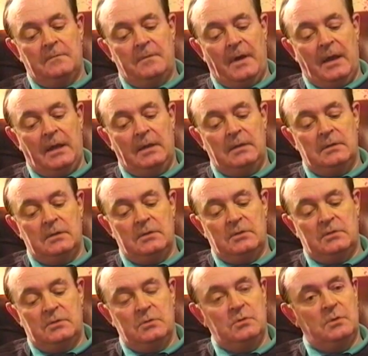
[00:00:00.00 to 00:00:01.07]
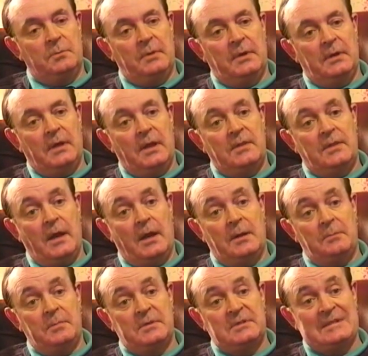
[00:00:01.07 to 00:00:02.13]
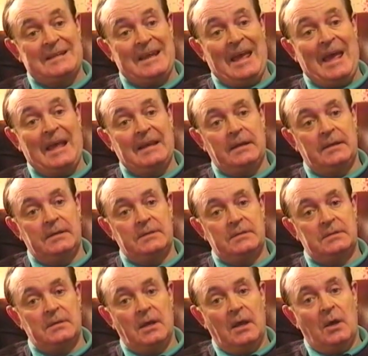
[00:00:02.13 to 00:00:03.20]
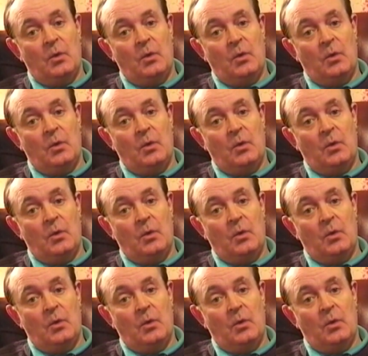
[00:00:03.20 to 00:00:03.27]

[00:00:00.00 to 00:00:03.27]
find suitable therapists and analysts